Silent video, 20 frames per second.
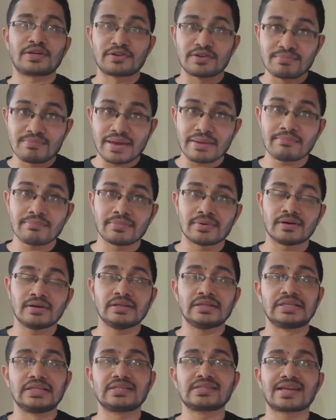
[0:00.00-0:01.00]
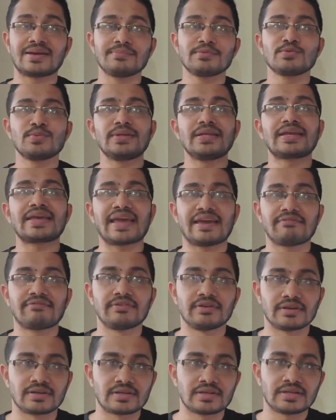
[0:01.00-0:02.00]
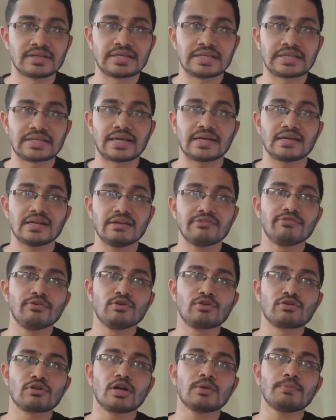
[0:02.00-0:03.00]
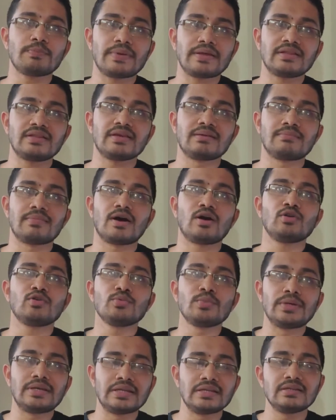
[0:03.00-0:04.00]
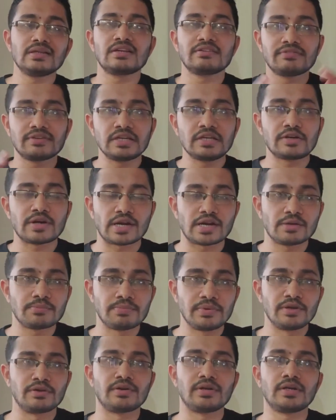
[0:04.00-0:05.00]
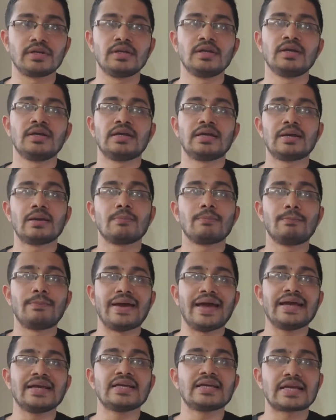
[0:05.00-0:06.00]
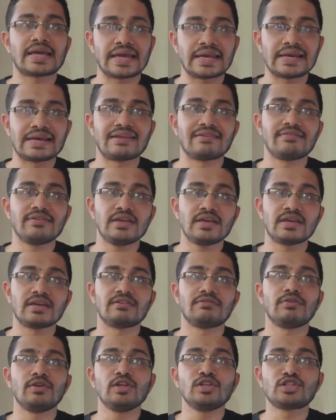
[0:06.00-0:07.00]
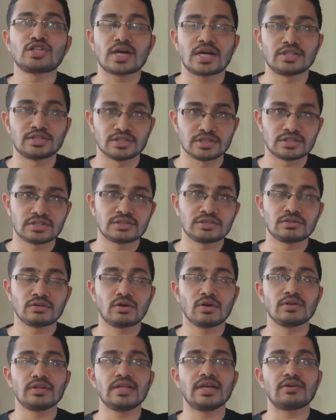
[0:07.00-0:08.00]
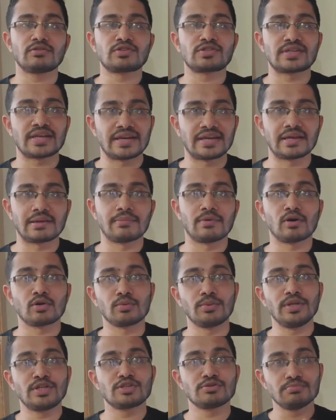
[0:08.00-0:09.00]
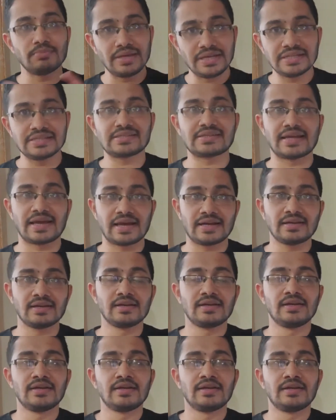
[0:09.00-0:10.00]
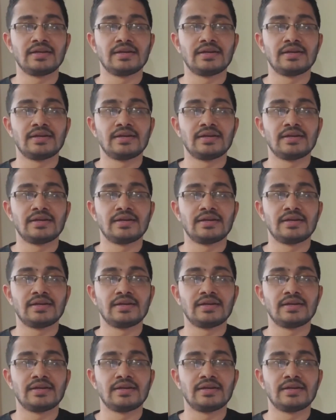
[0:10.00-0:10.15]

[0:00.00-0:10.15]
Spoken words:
But remember, this comes with a caveat that if you do not pay the amount within the given credit period, bank can levy heavy charges on the outstanding amount, which means that